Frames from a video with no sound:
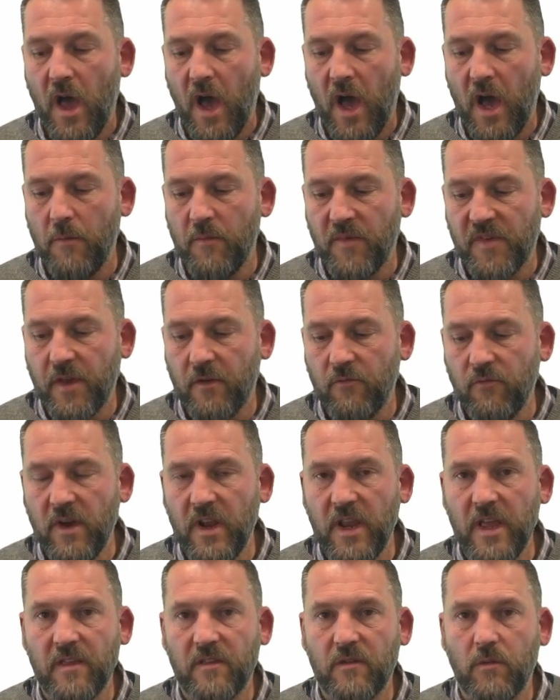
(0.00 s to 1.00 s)
So it
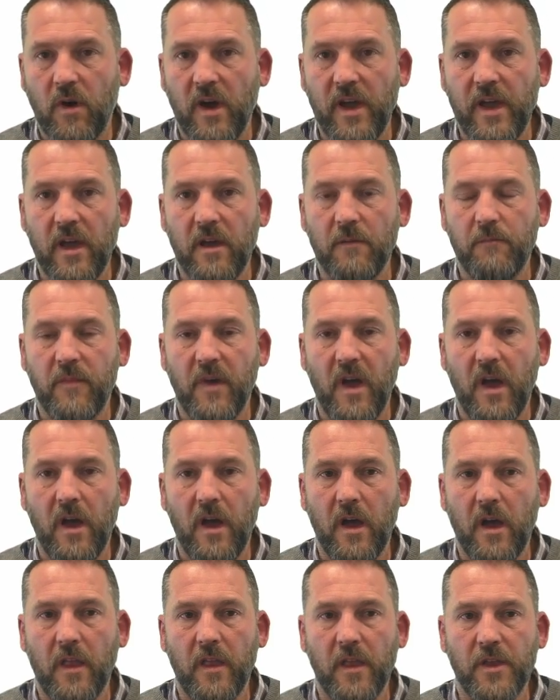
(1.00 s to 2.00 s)
really is quite
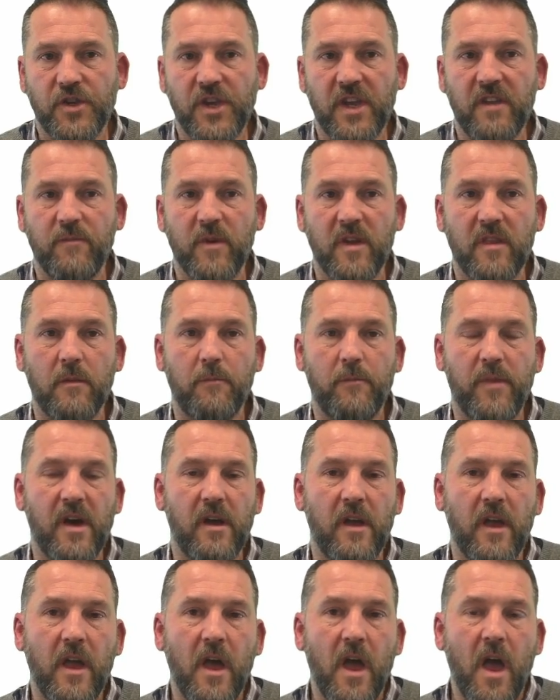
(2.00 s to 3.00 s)
an achievement,
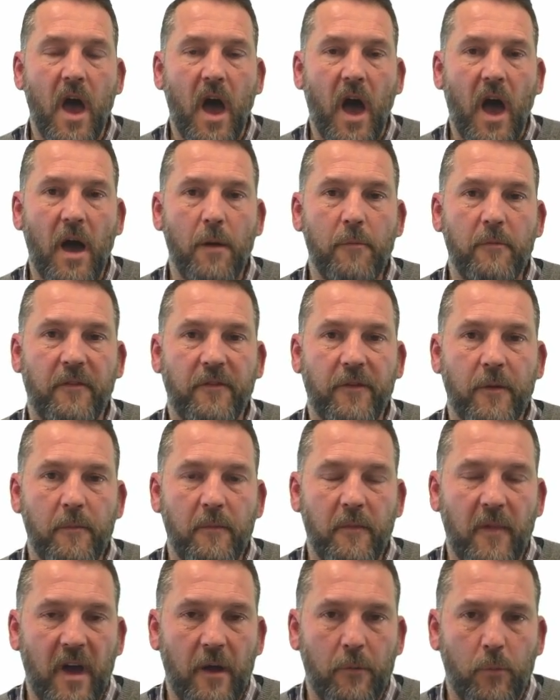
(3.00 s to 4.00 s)
but
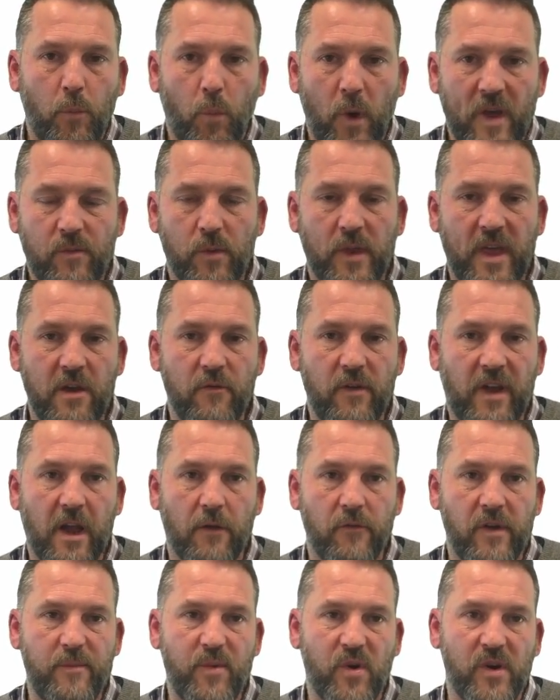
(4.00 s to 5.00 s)
from a wastewater heat
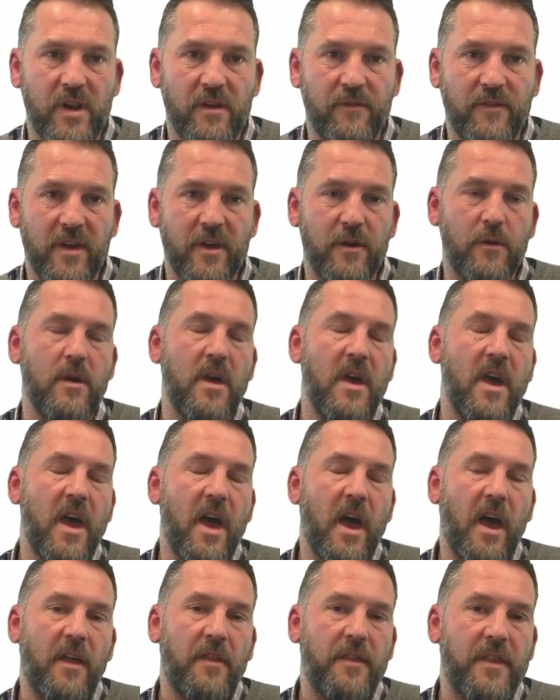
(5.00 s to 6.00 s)
recovery point of view,
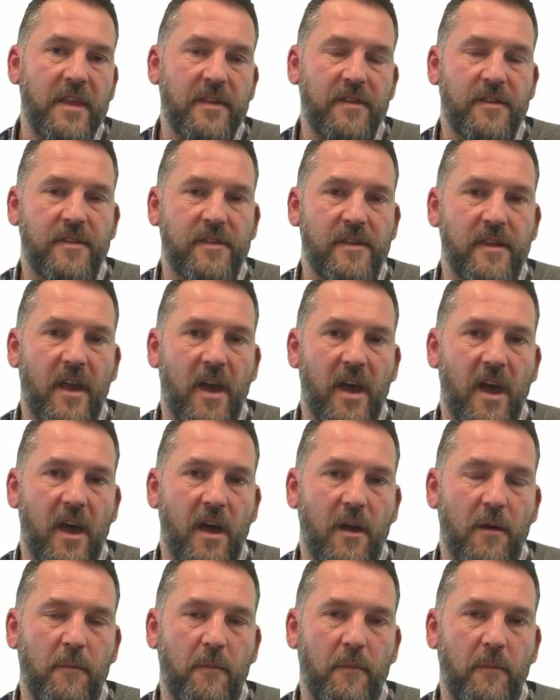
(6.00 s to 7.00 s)
this
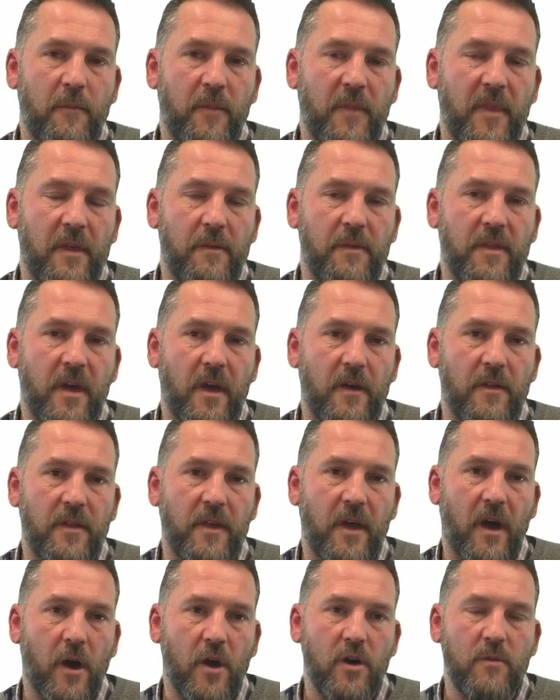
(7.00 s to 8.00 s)
the
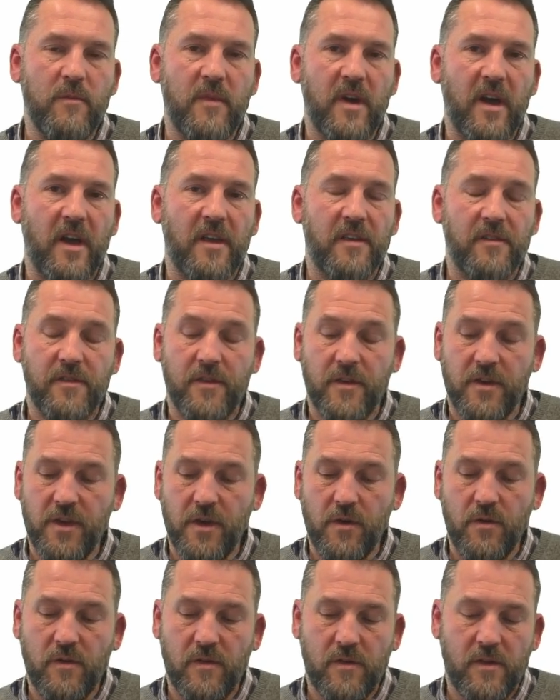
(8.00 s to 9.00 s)
home has
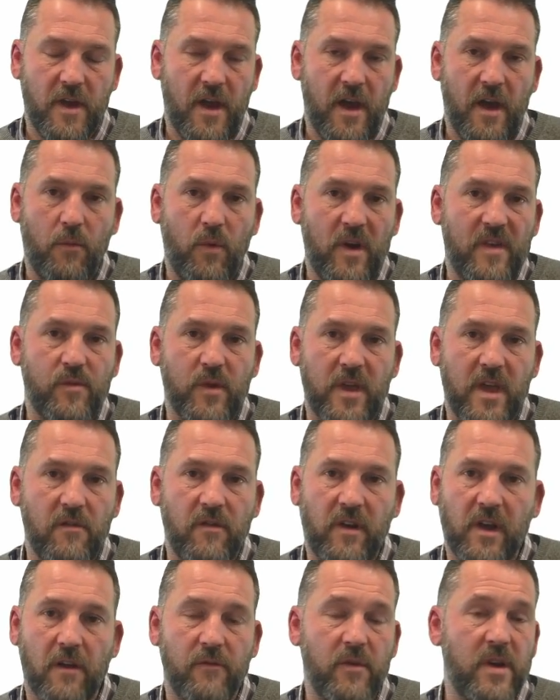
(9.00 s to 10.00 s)
used our wastewater heat
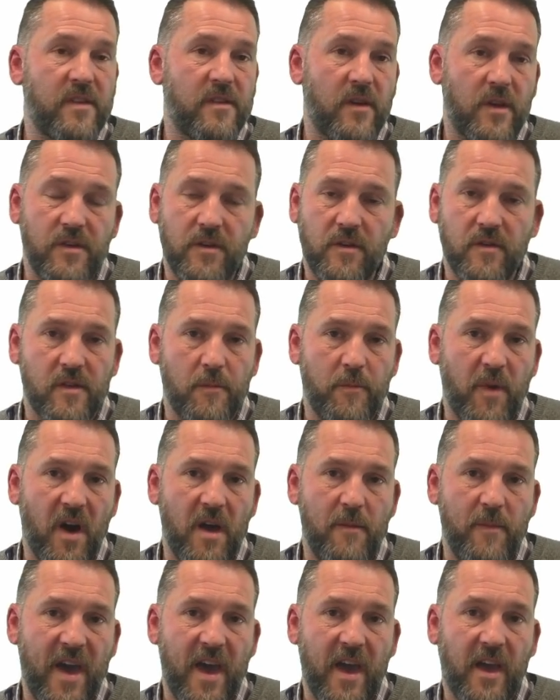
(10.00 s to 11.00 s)
recovery, so it's used the
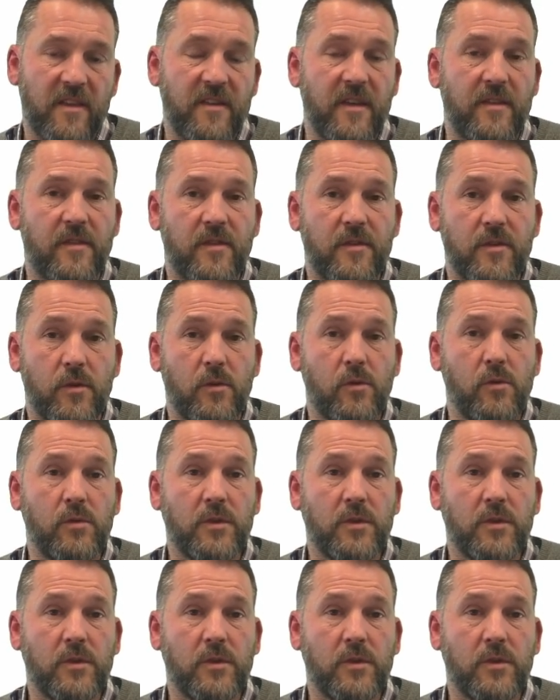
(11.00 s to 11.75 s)
pipe hex installed